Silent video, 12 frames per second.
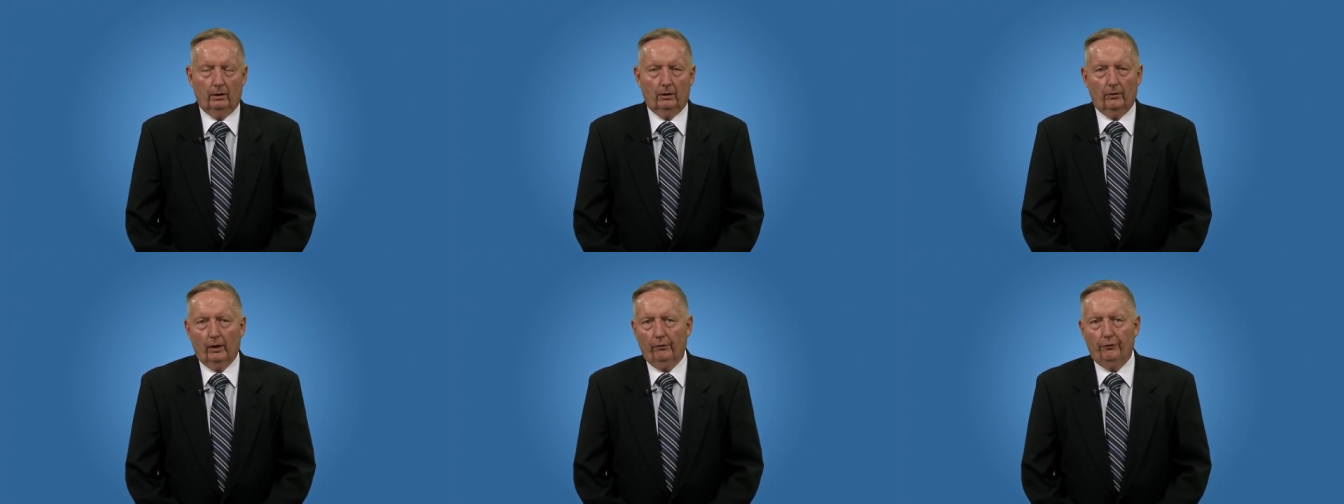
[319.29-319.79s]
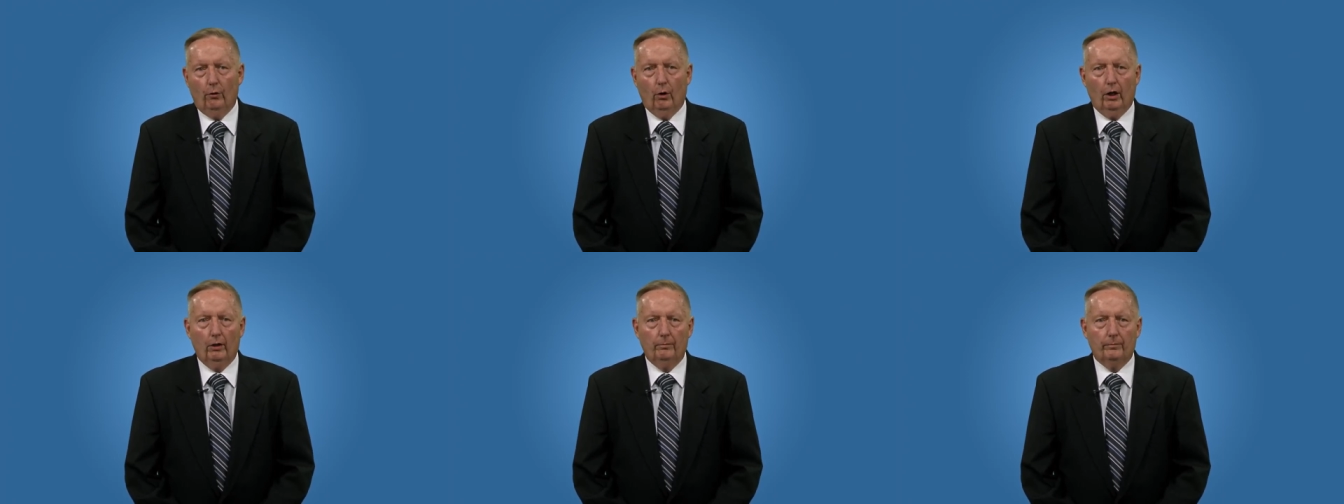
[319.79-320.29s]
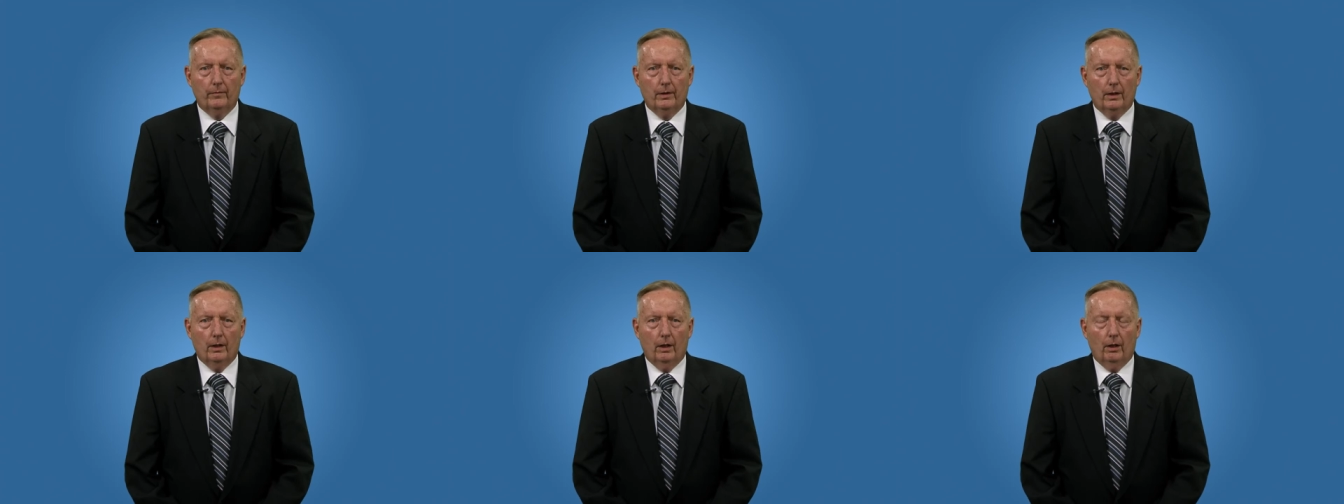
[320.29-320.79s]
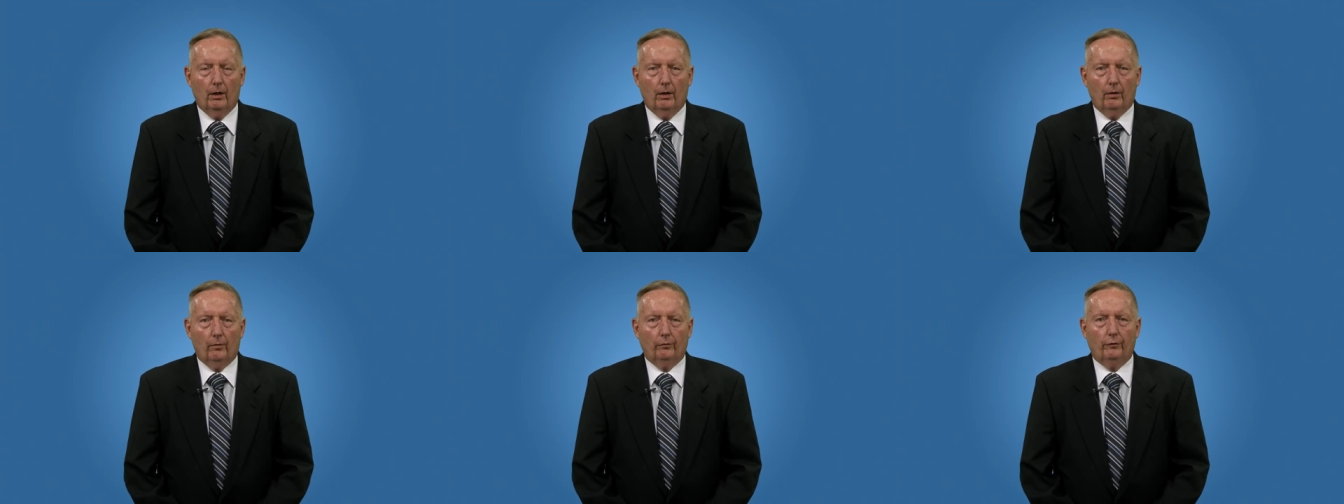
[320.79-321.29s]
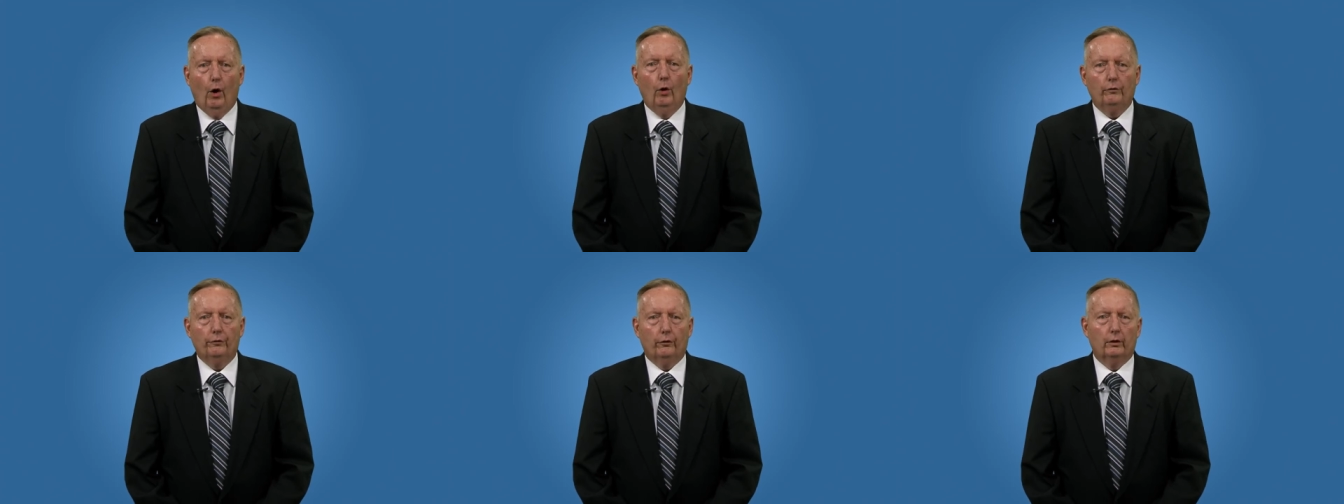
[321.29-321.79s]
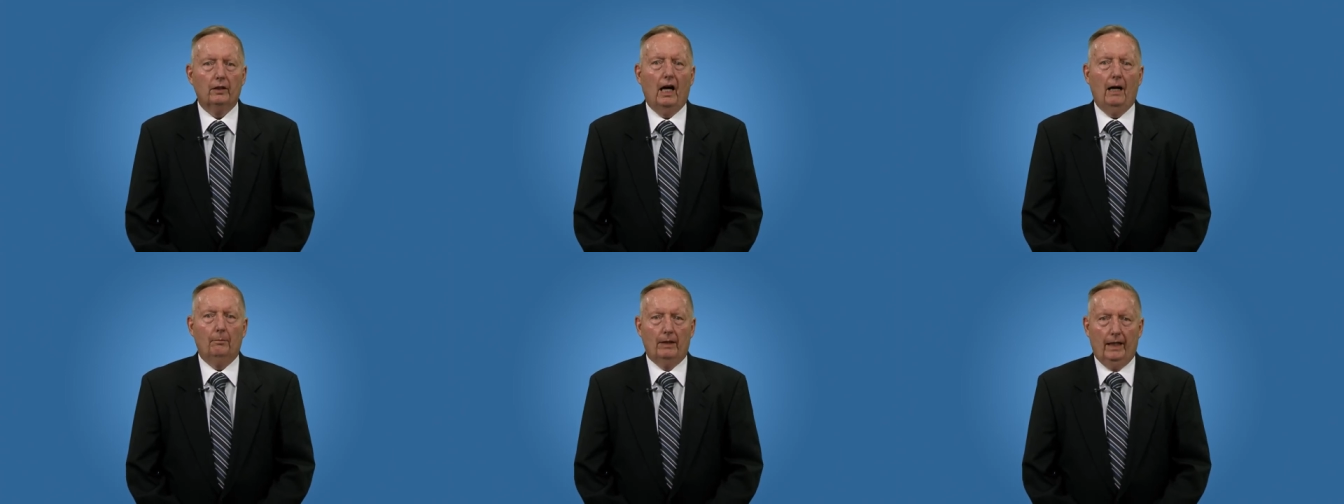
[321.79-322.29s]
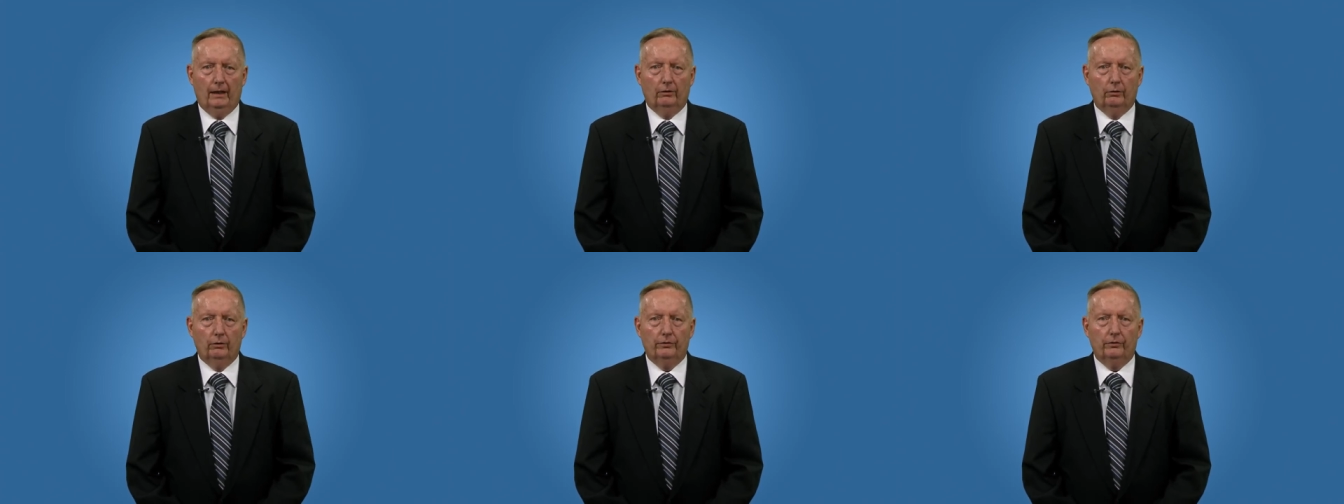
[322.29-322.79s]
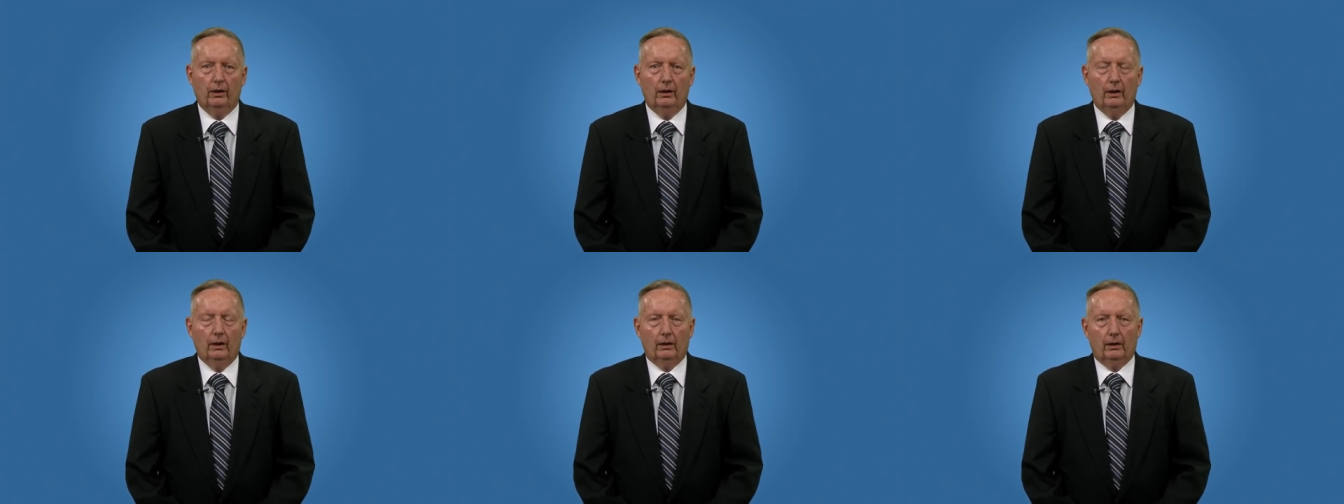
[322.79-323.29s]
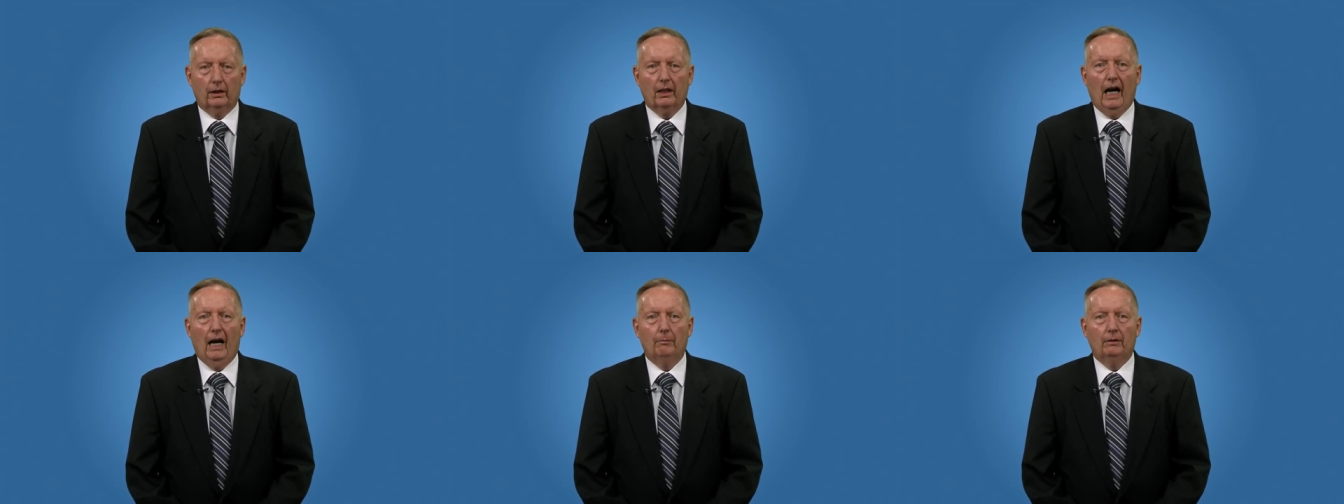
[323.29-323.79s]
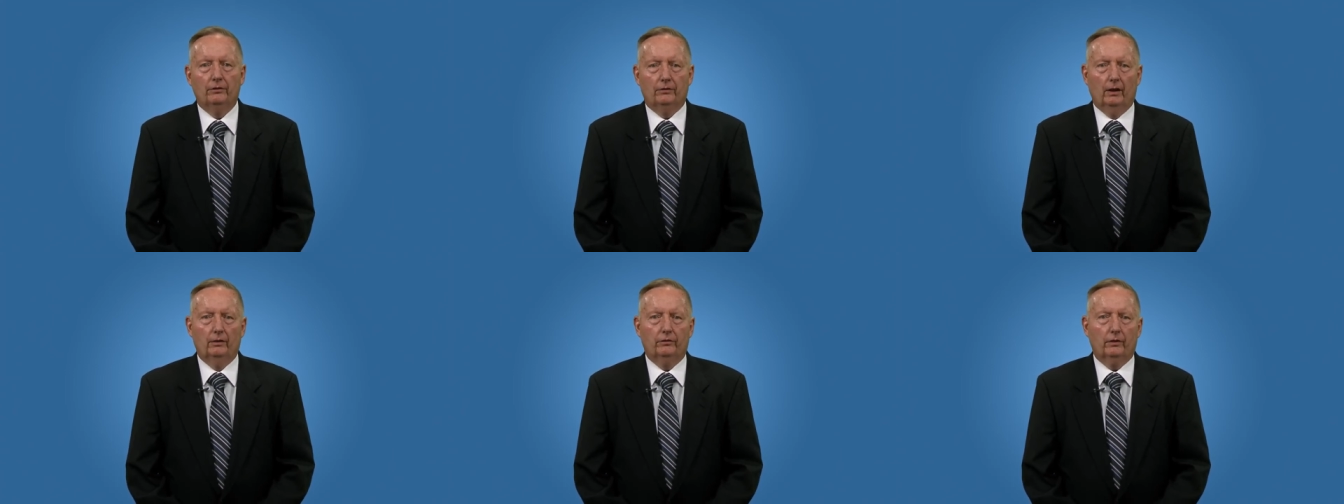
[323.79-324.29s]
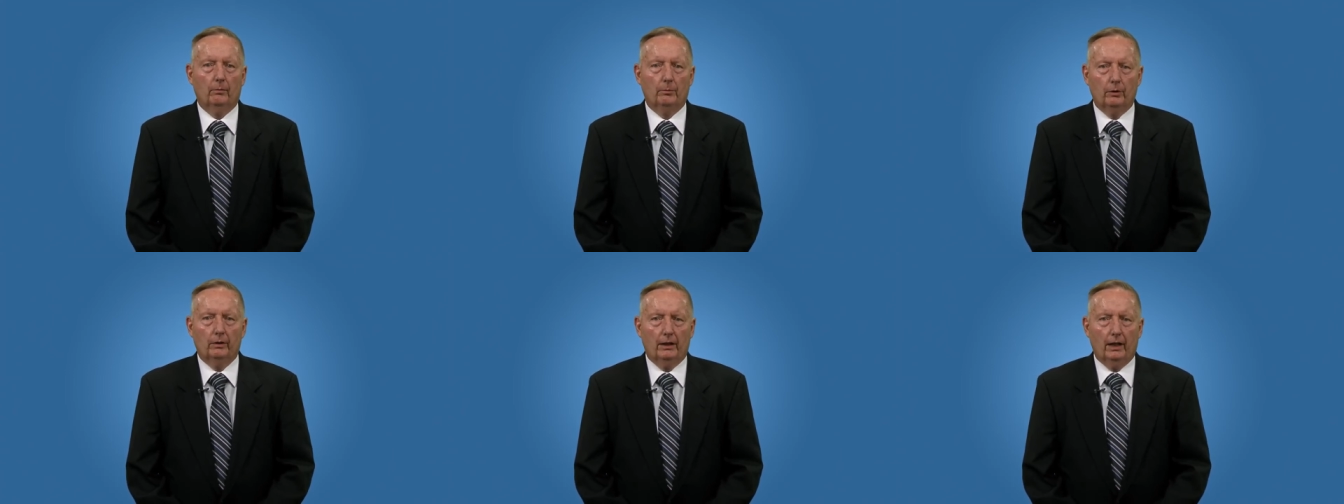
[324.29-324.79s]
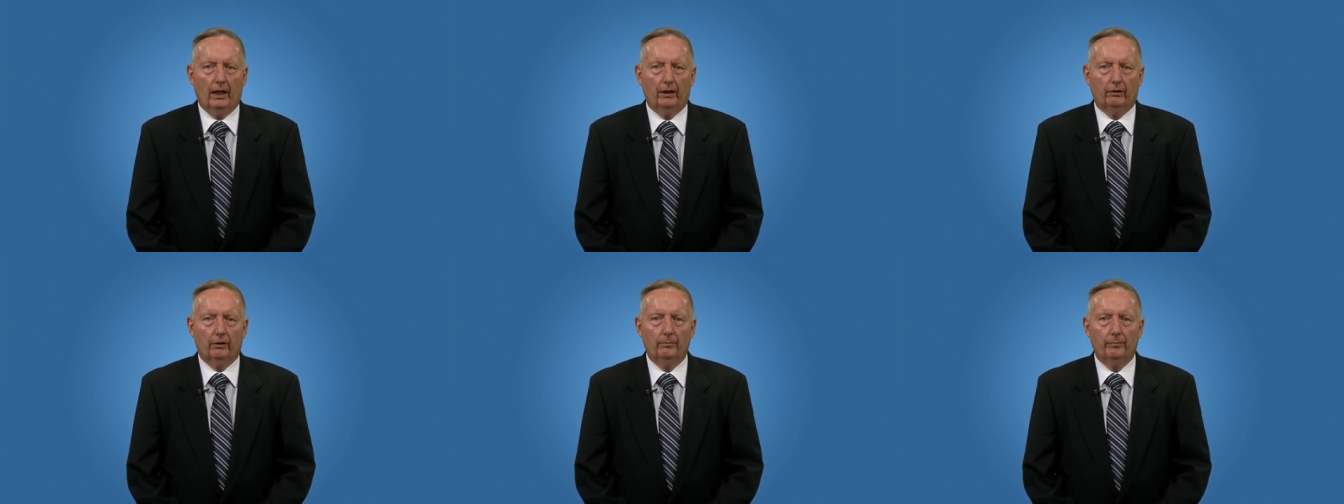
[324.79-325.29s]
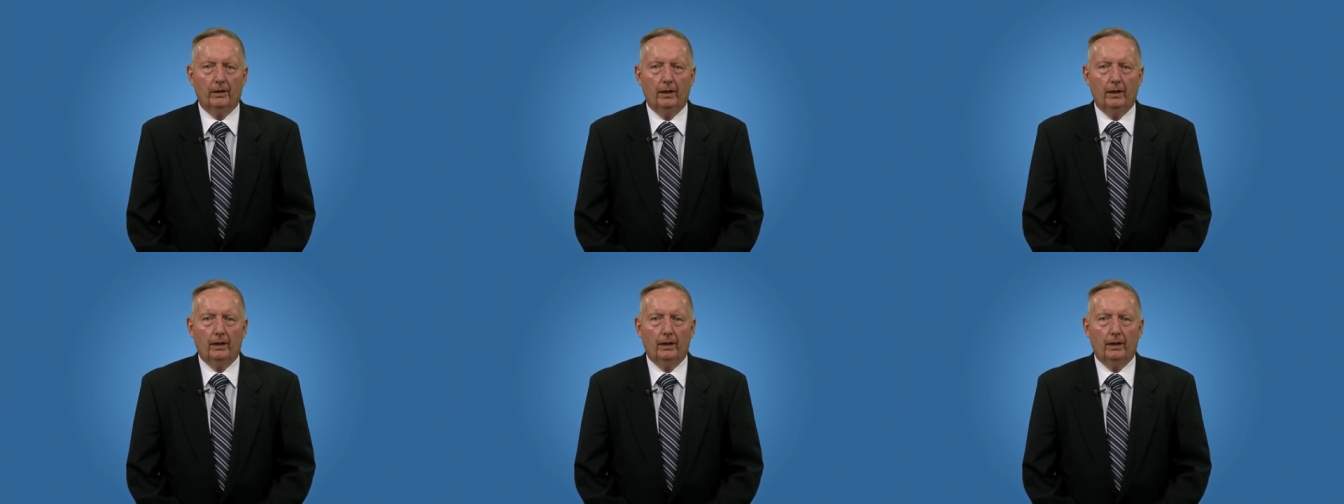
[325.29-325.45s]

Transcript: Therefore, vote for Tom Daniels, the common sense communicator,